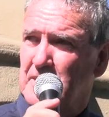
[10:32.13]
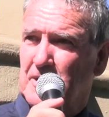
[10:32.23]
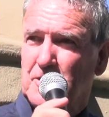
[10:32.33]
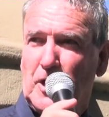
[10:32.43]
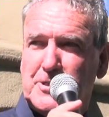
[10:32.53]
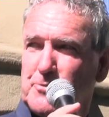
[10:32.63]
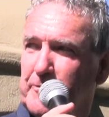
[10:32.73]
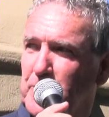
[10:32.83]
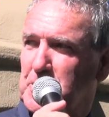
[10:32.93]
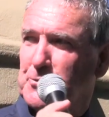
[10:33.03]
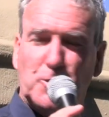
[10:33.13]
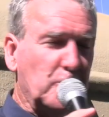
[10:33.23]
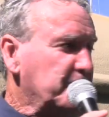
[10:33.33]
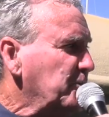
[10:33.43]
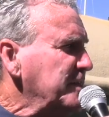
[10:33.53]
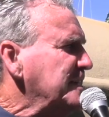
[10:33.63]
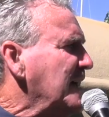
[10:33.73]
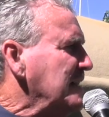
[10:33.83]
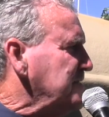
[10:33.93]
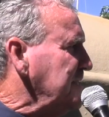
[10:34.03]
I'd like to revert to an old footy
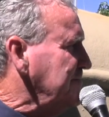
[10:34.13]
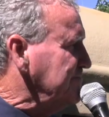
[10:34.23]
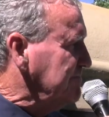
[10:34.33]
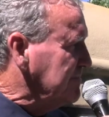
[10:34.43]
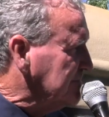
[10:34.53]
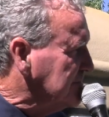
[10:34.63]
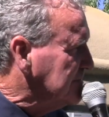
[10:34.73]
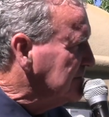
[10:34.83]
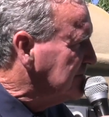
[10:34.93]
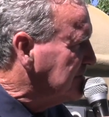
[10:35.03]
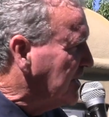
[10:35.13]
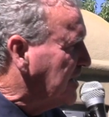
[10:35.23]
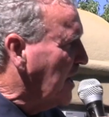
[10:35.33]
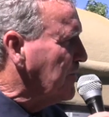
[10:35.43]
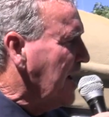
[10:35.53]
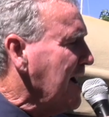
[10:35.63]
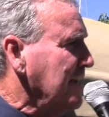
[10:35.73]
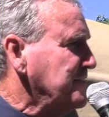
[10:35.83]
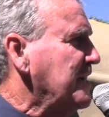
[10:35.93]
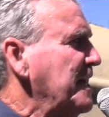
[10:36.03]
analogy. You go
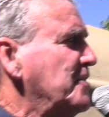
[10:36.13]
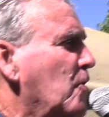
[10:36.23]
hard, you get